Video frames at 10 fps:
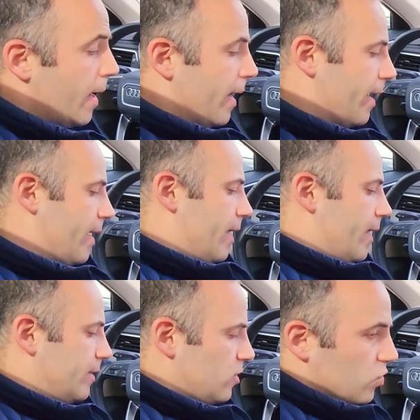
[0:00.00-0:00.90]

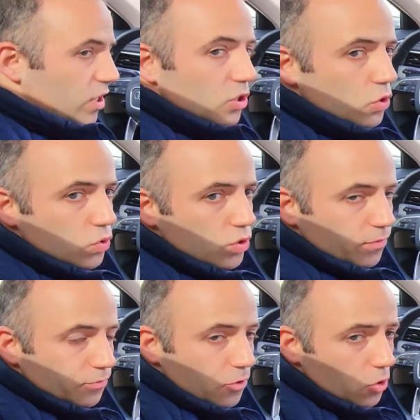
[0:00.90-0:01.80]
and you can use the
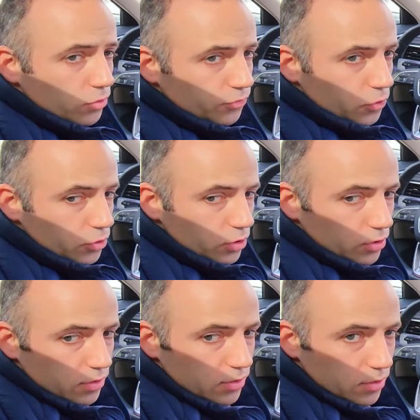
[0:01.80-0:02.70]
phone for
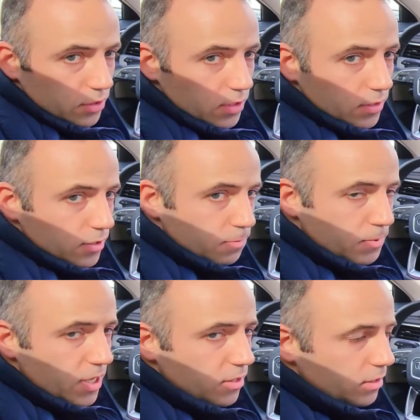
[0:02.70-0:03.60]
the
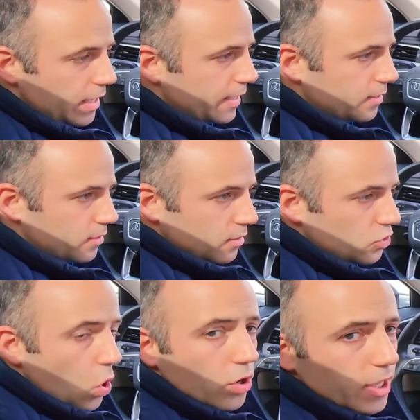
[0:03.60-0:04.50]
speaker, like the
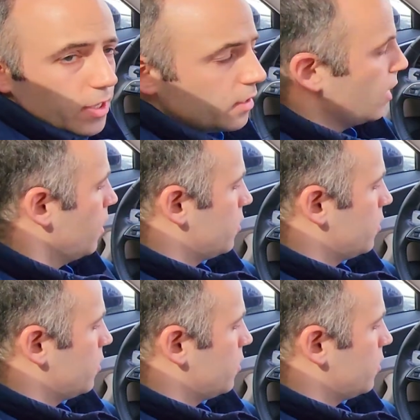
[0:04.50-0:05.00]
talking,